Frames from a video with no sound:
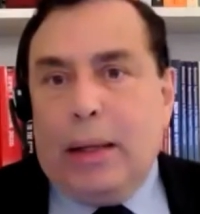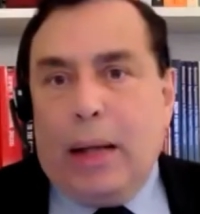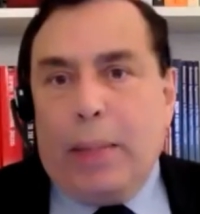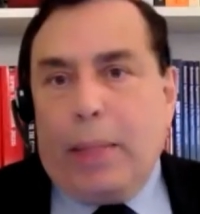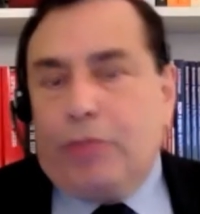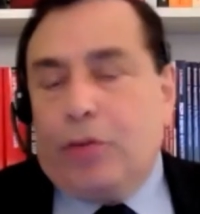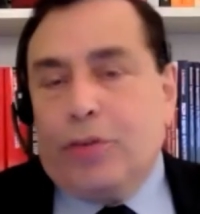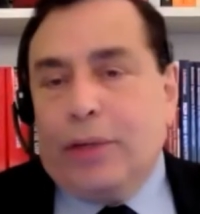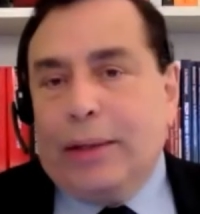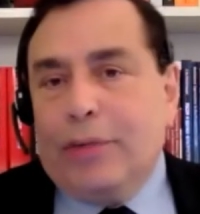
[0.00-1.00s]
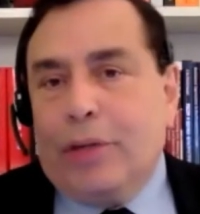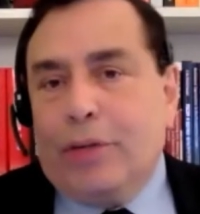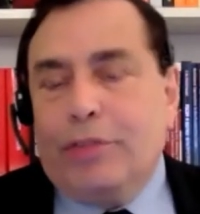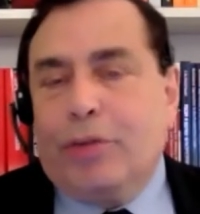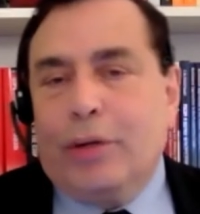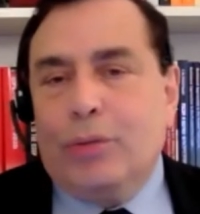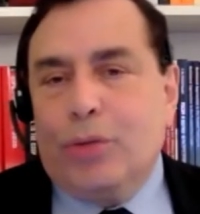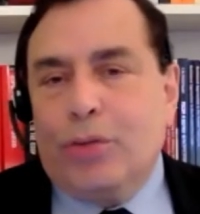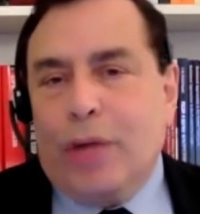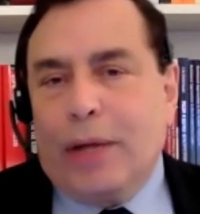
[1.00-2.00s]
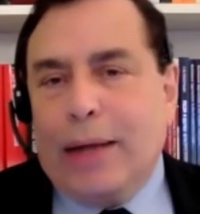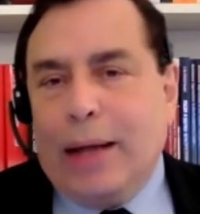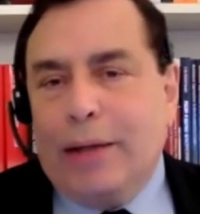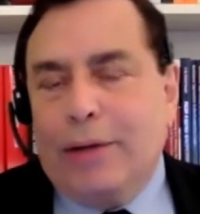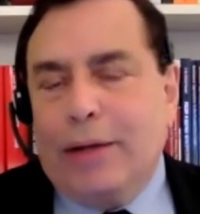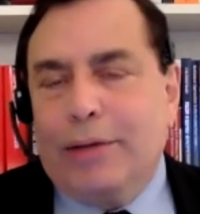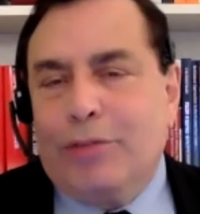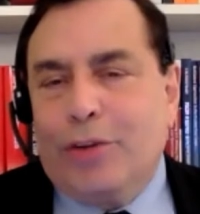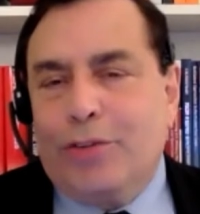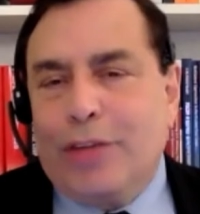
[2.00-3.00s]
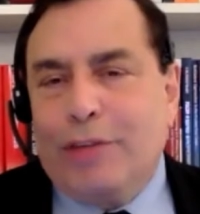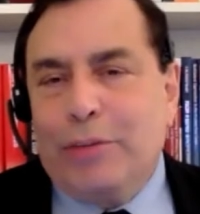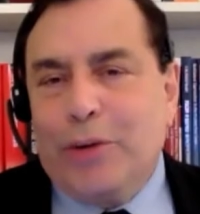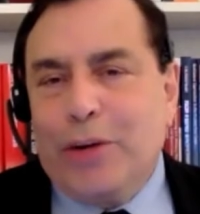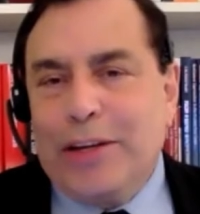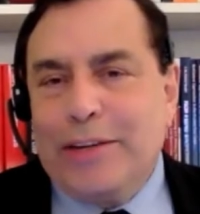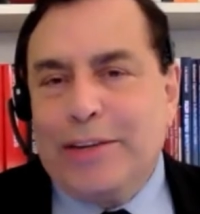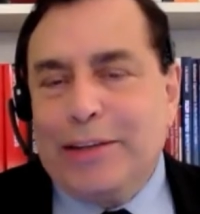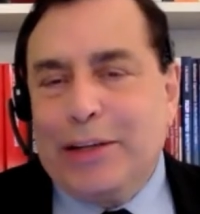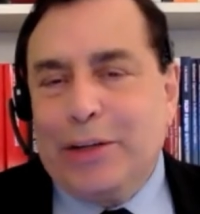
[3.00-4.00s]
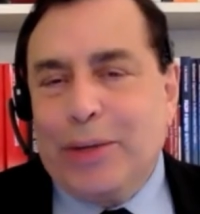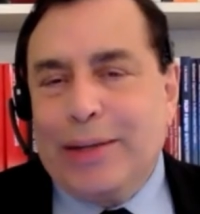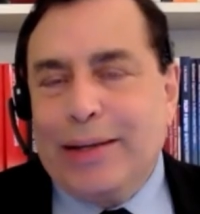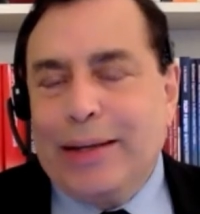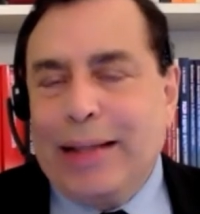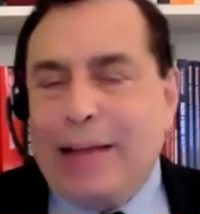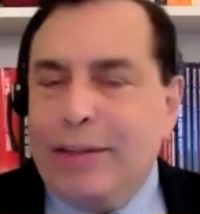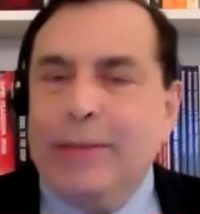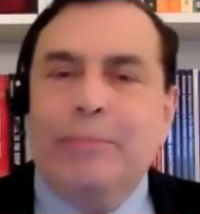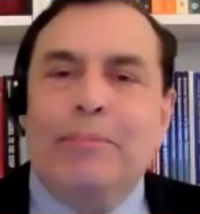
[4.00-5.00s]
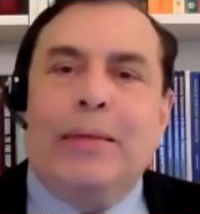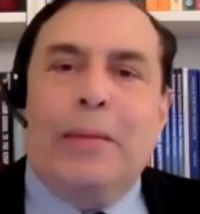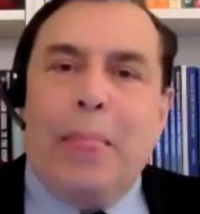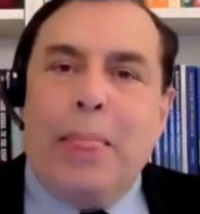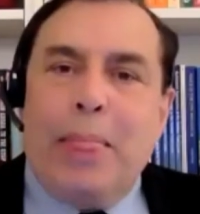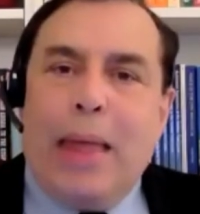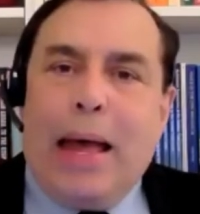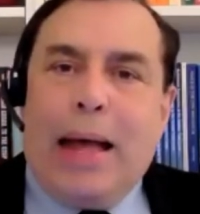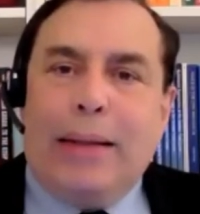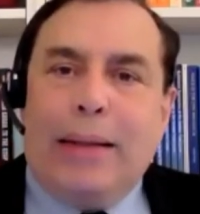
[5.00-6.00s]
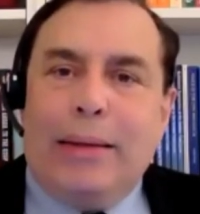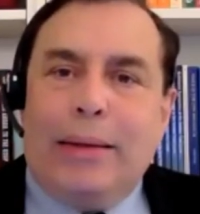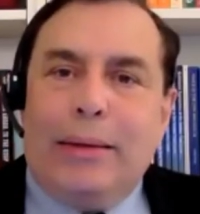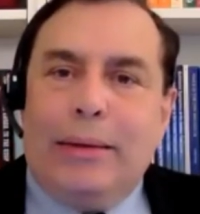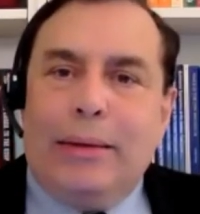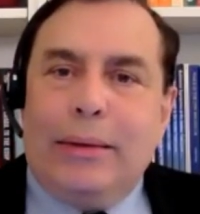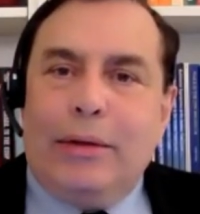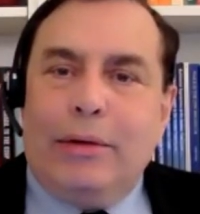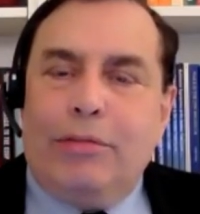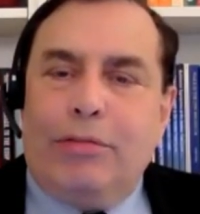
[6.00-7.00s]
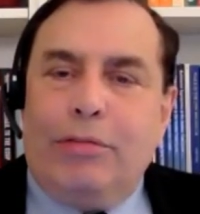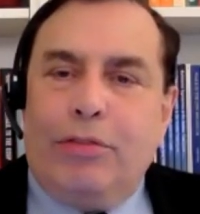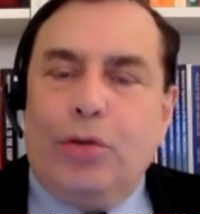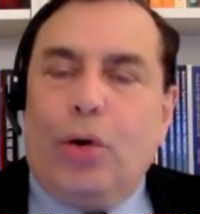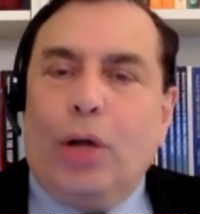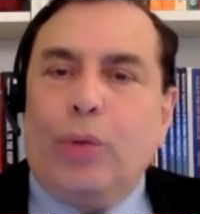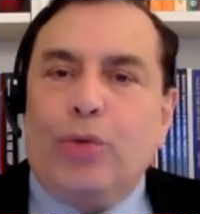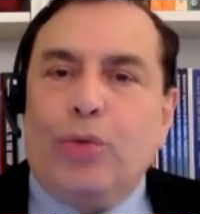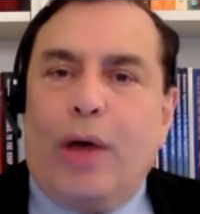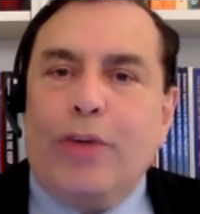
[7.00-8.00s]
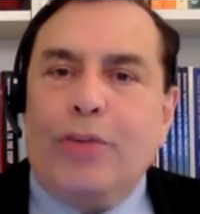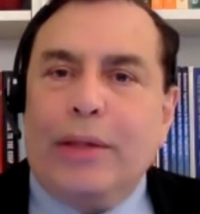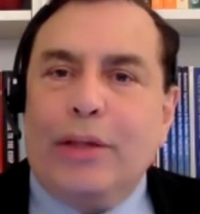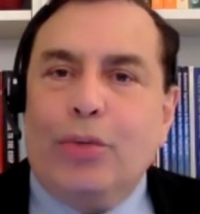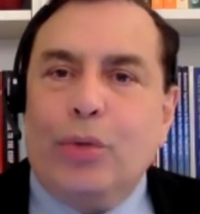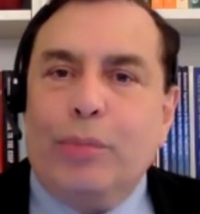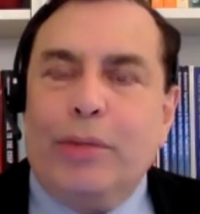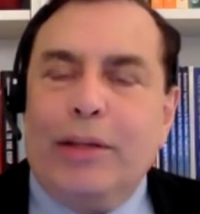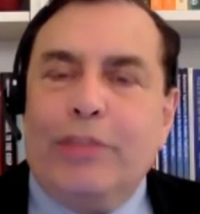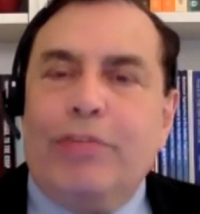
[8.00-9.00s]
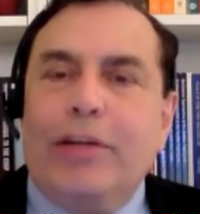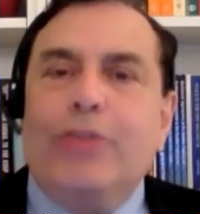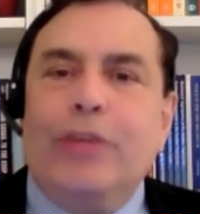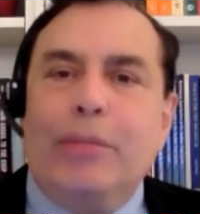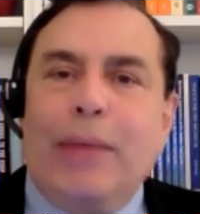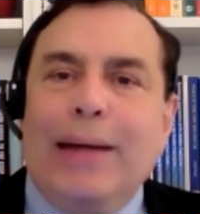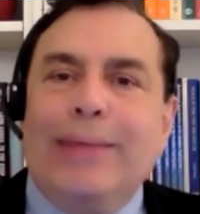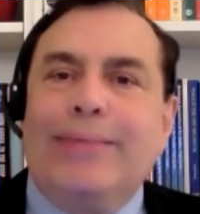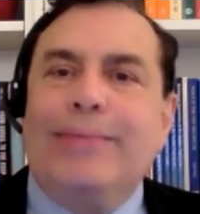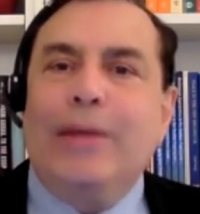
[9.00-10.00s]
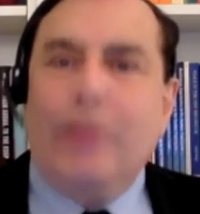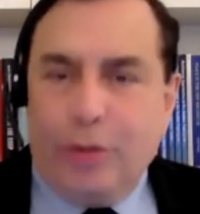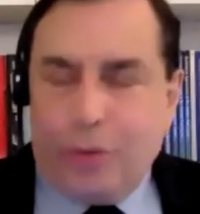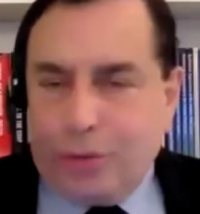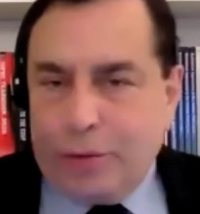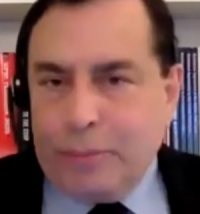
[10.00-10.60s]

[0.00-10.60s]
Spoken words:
Unfortunately, such a forum was not held for seven more years until 2011. And the view always was that this would be the first among a series.